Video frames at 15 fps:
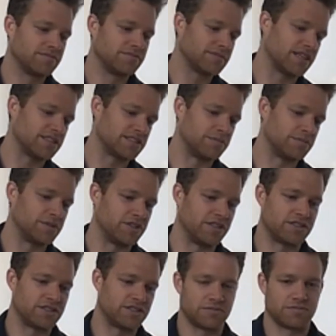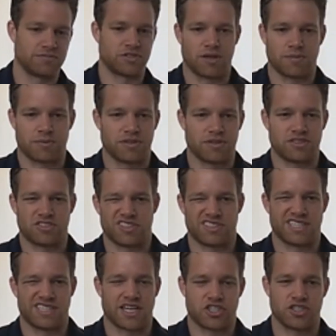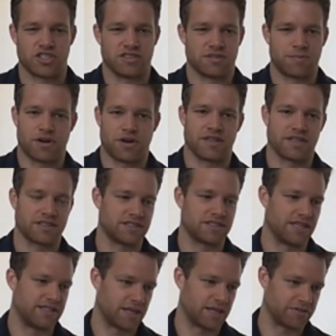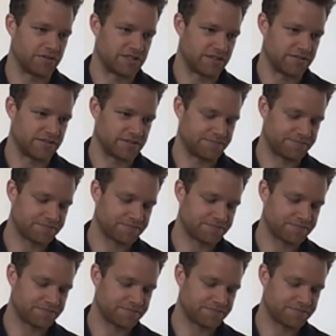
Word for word: Customers, shoppers, transactions, products, that type of stuff.